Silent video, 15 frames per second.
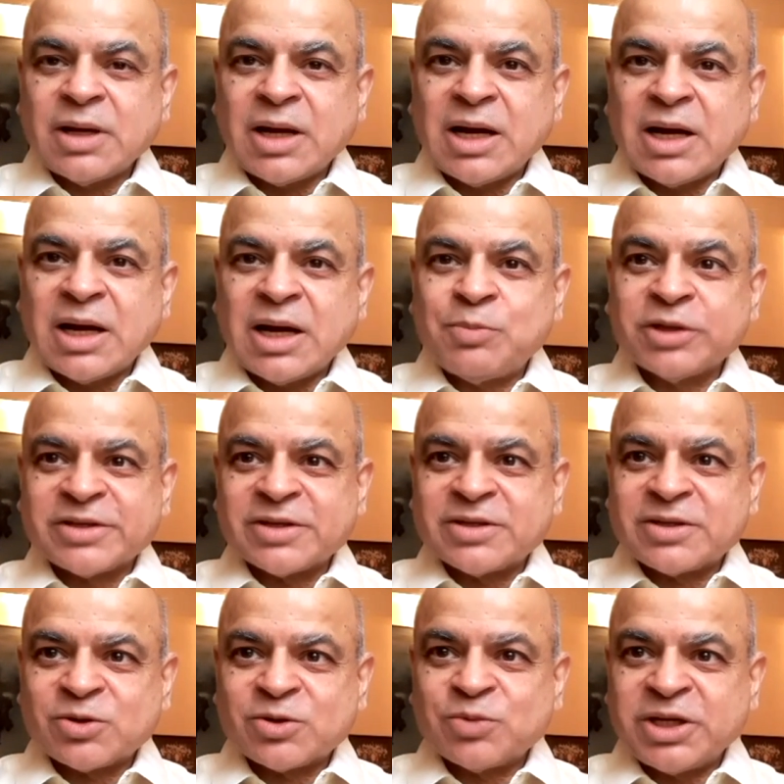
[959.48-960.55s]

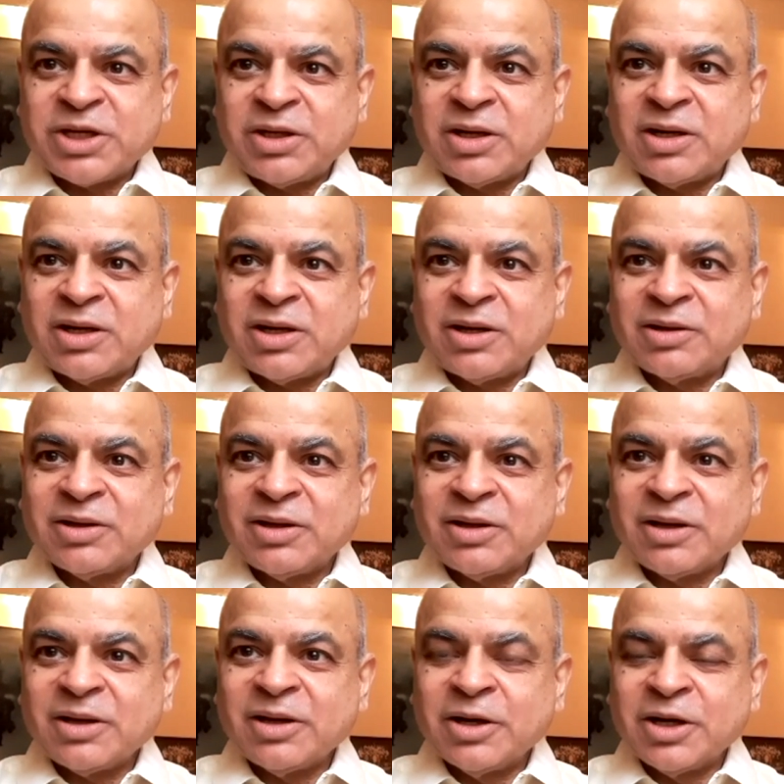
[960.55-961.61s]
hypotheses to be
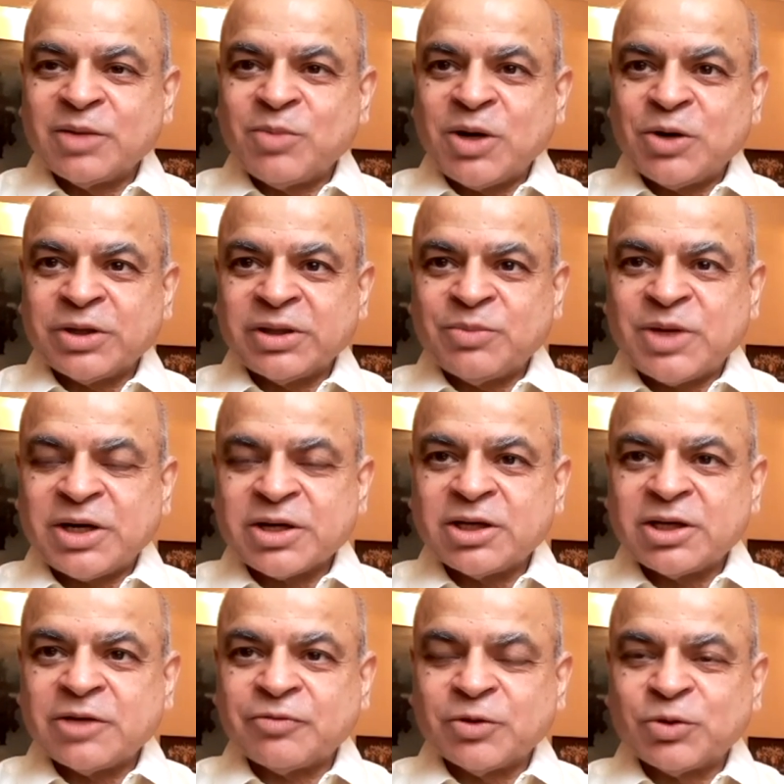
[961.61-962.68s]
learned about in the market.
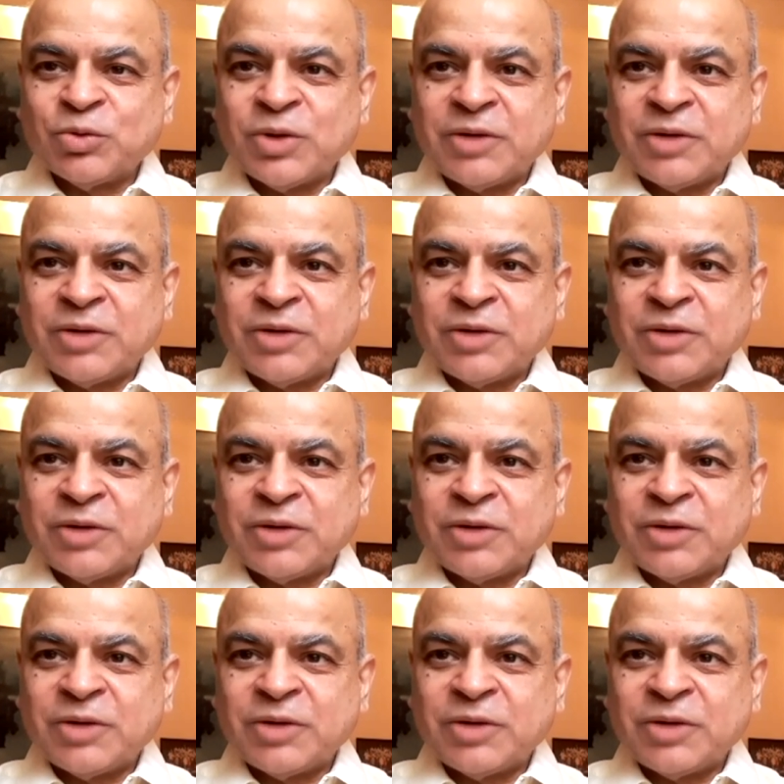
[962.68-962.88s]
If you do